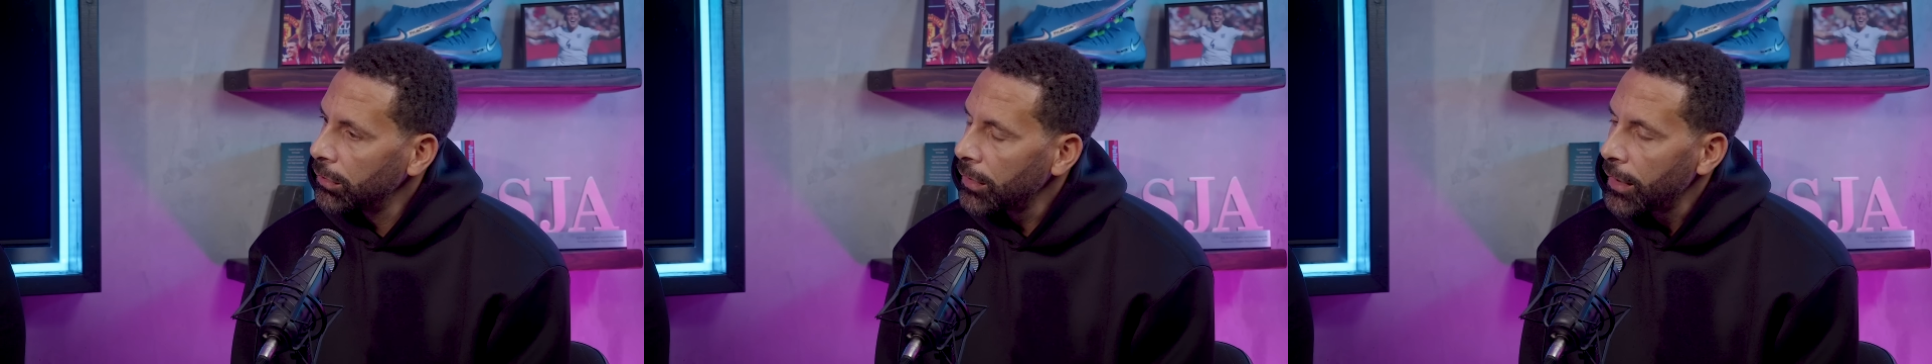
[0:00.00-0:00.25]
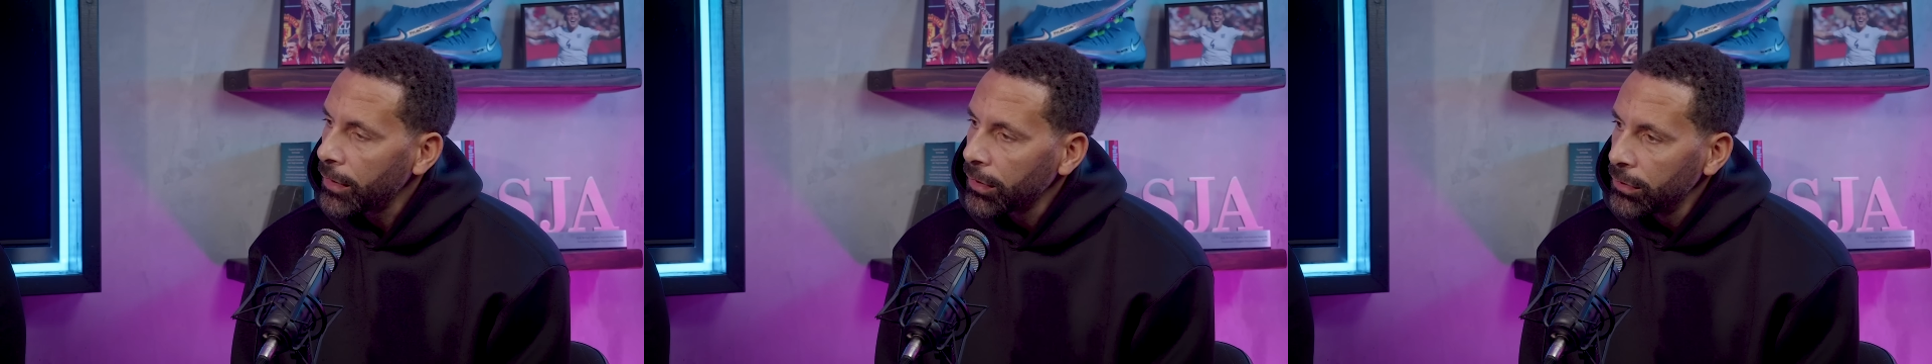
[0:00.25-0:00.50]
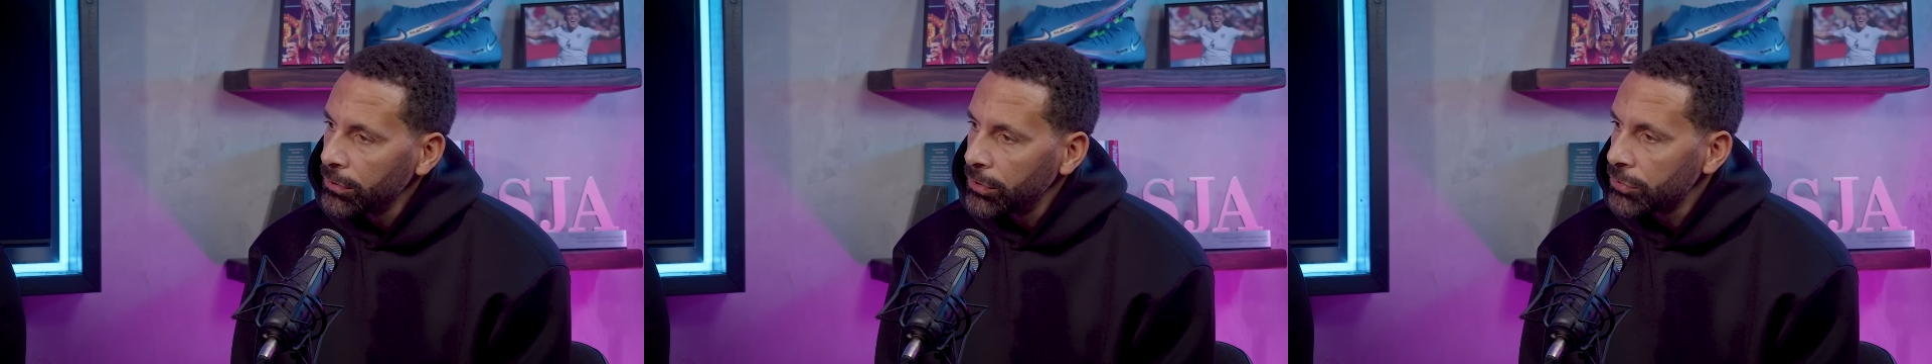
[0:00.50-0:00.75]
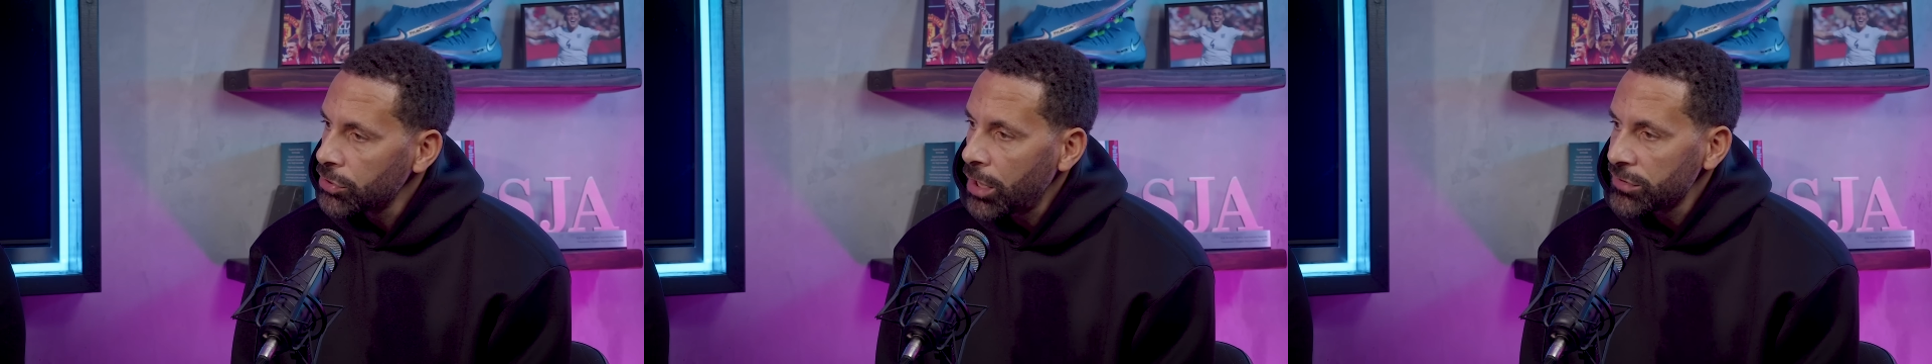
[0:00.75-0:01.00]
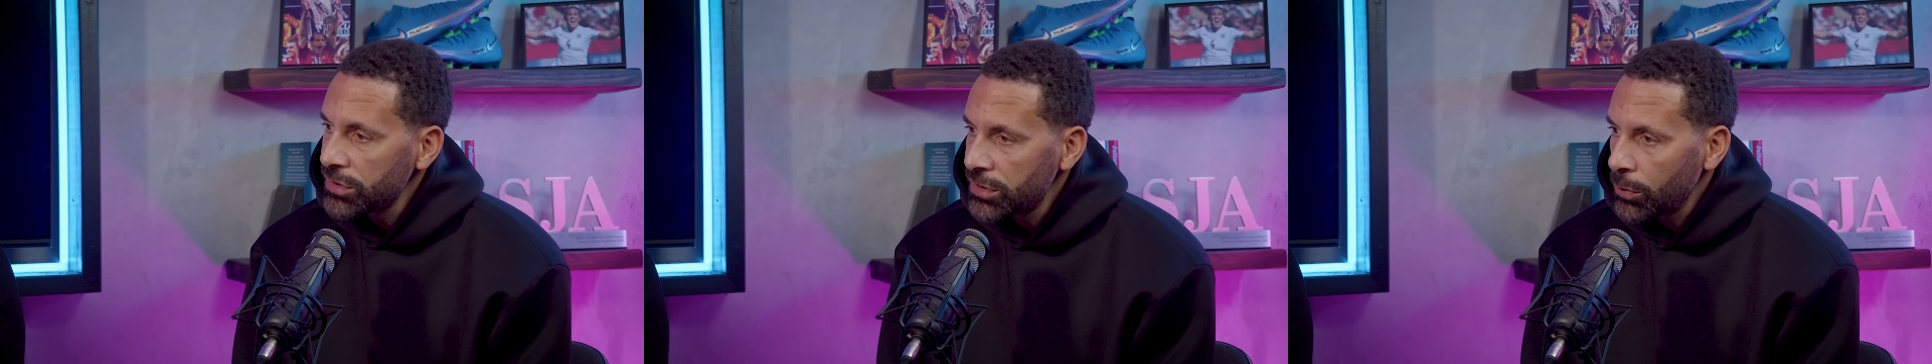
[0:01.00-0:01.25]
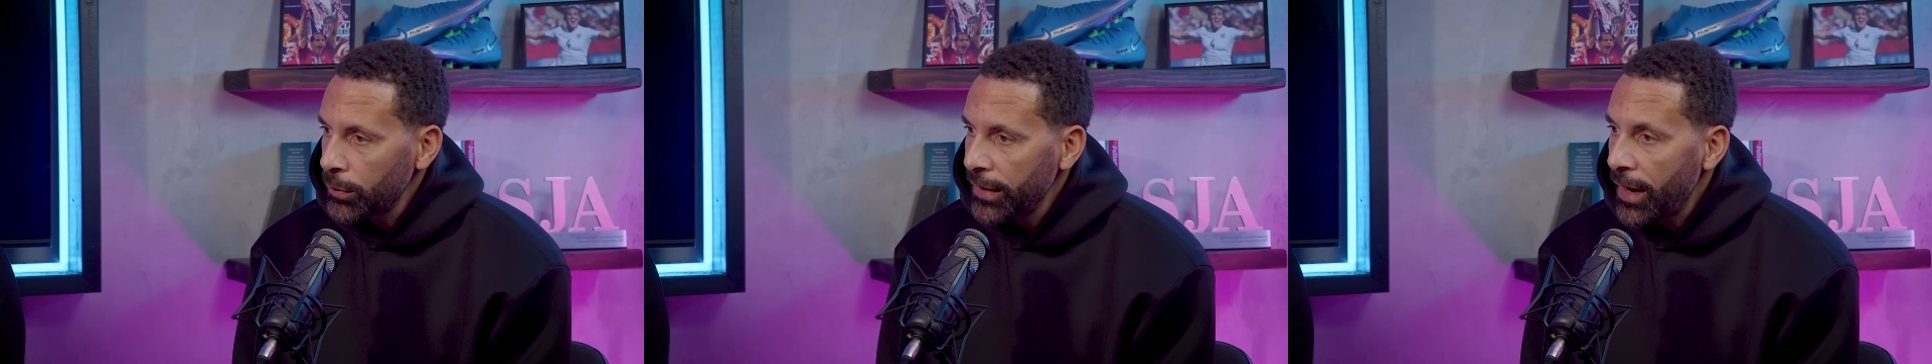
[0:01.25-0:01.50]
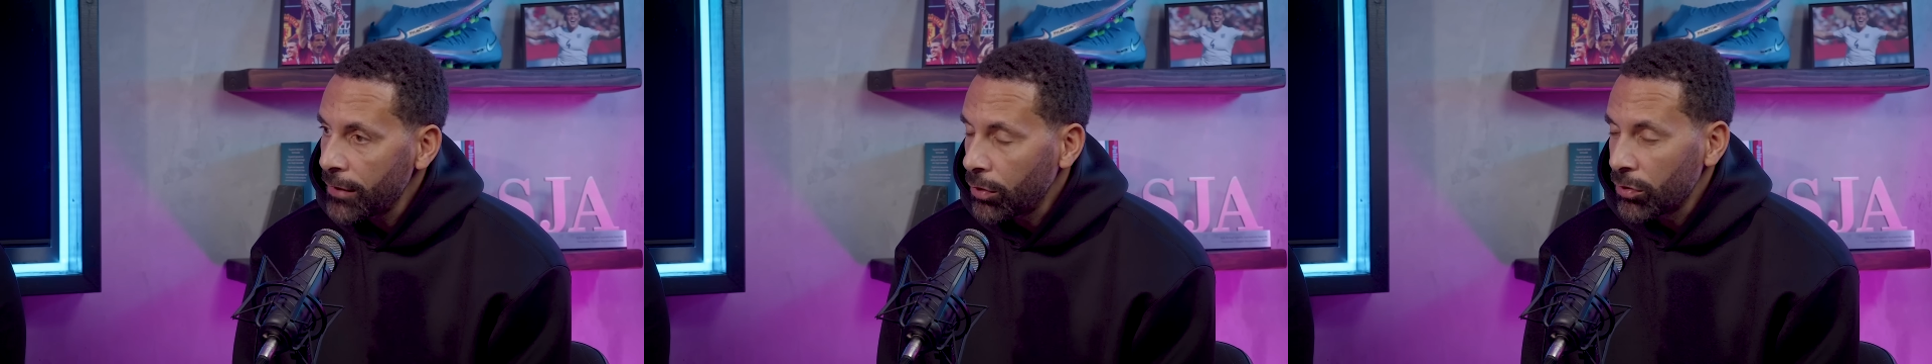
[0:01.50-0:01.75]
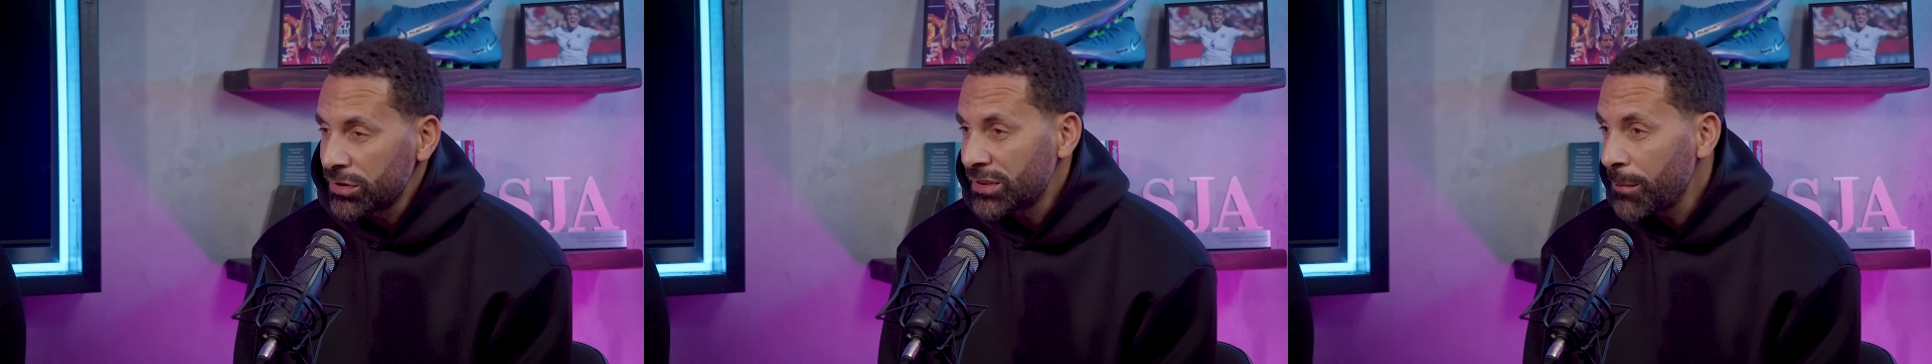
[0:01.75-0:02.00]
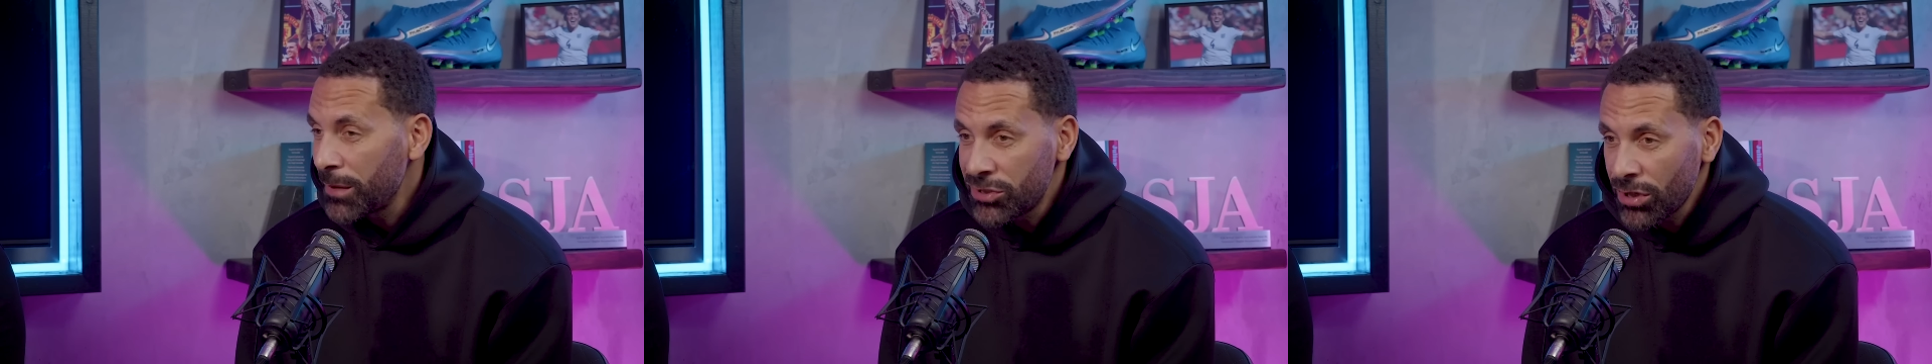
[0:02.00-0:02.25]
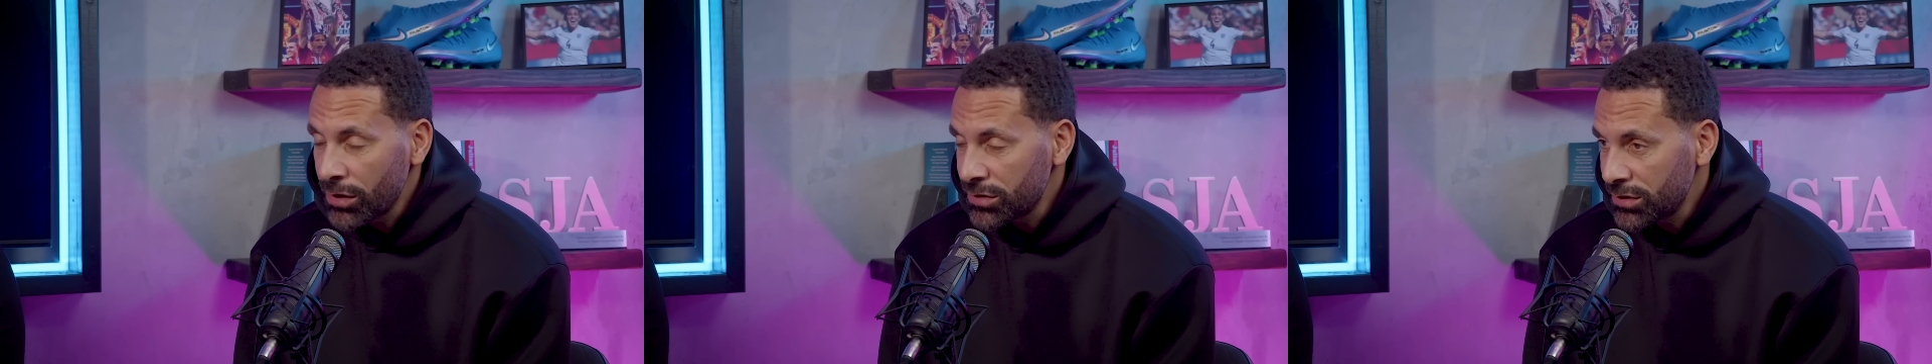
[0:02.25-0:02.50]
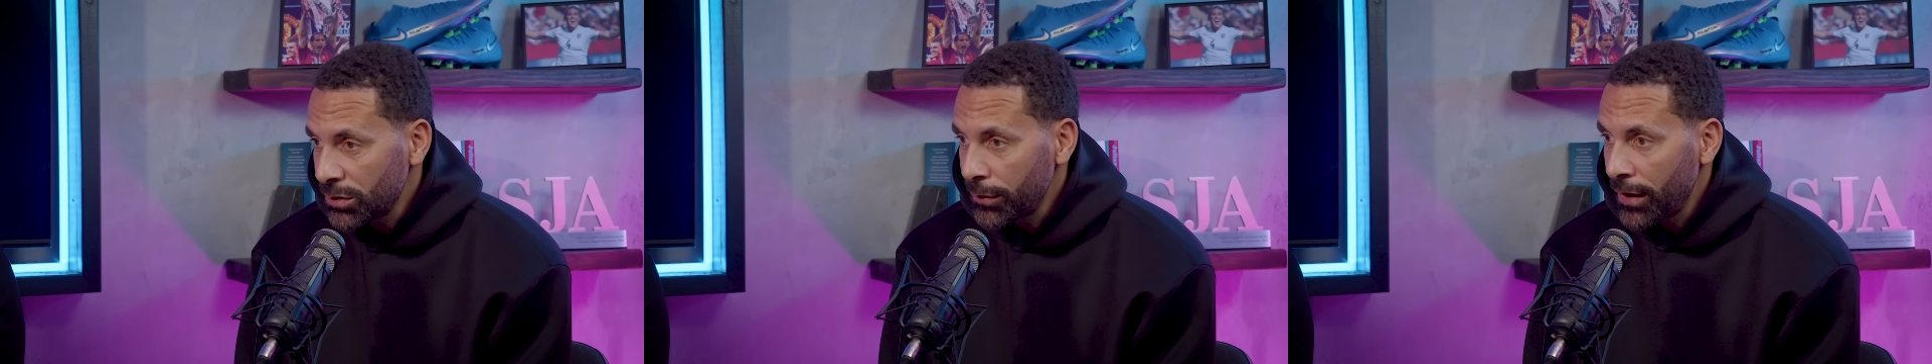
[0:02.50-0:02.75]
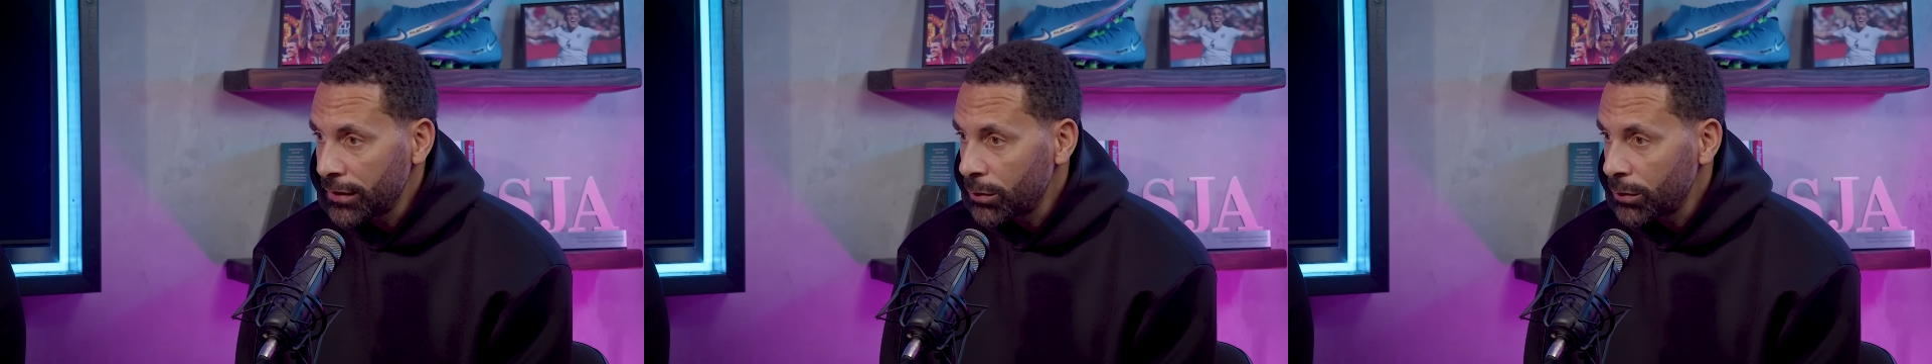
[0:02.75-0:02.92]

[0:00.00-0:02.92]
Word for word: Like the chances that we had, or semi chances that we had,